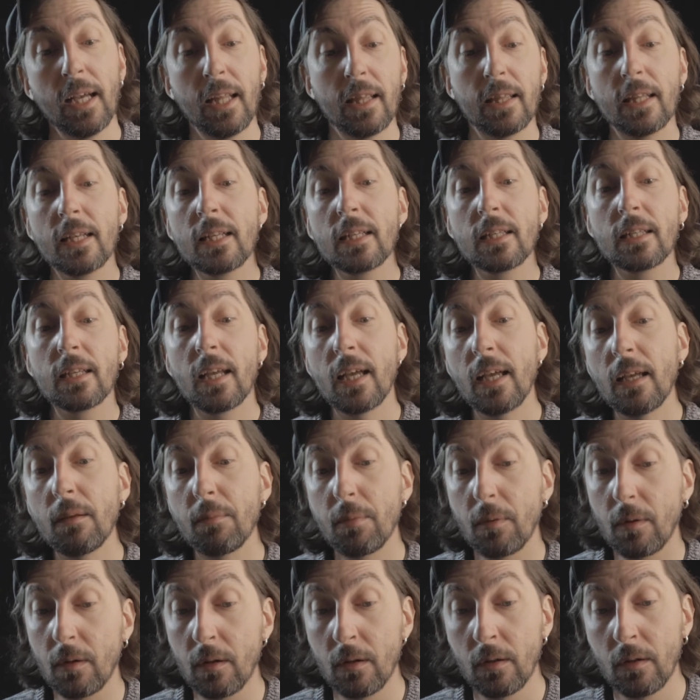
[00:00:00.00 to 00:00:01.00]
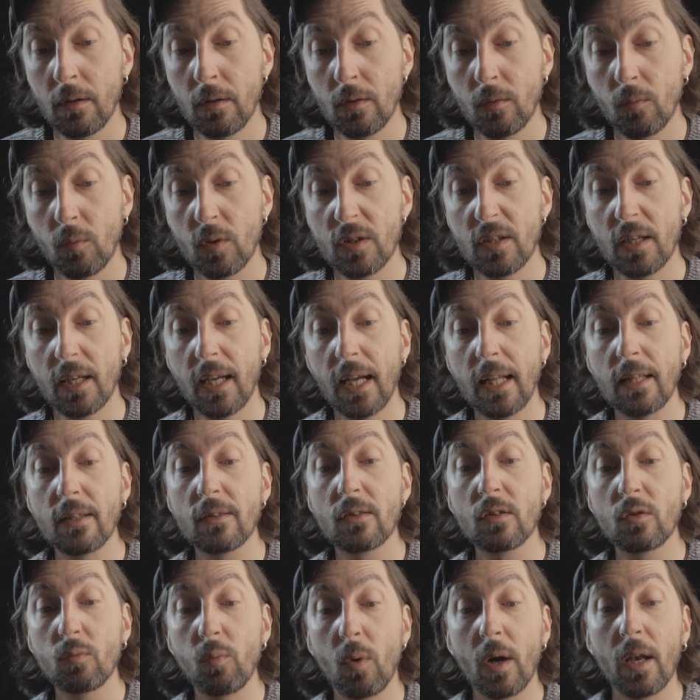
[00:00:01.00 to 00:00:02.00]
This table was
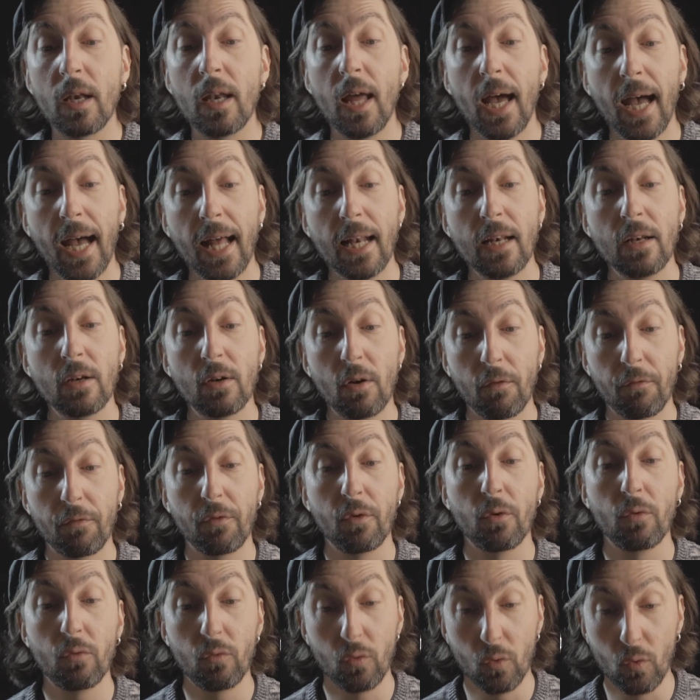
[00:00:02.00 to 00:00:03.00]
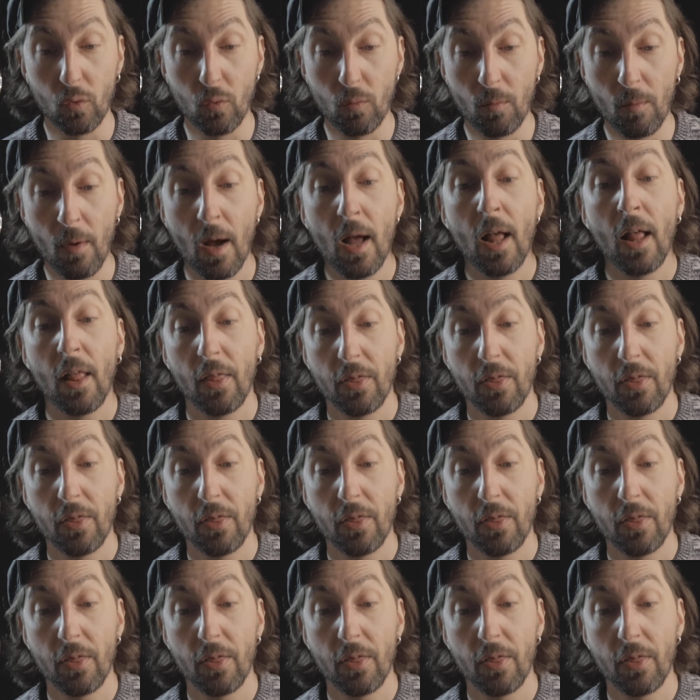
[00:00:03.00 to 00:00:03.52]
against one end of the room.